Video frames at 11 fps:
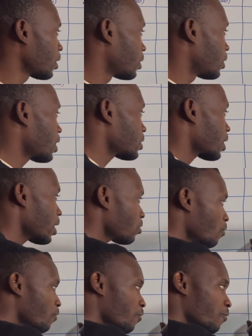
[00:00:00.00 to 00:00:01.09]
That's kind
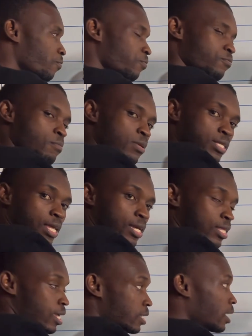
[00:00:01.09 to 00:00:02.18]
of mistake
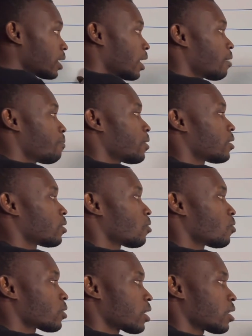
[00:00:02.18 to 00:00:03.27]
that can happen
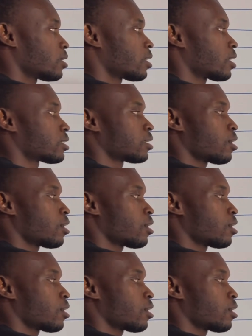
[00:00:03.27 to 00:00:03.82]
on creditors.